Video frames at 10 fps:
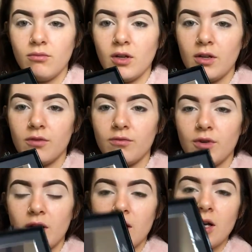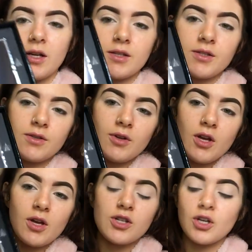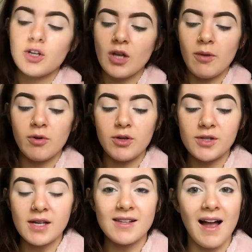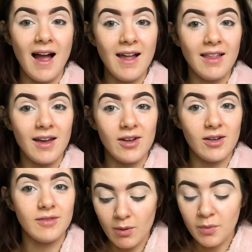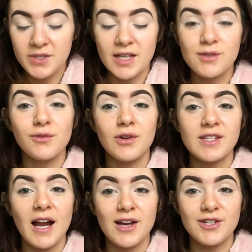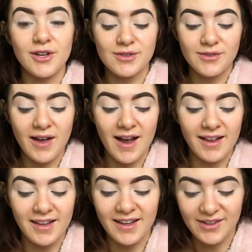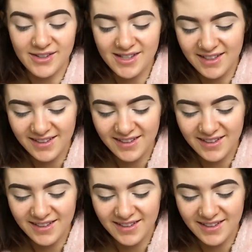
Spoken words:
I didn't realise. Because I'm going to use that as a highlighter. I'm obsessed with using eyeshadows for highlighters.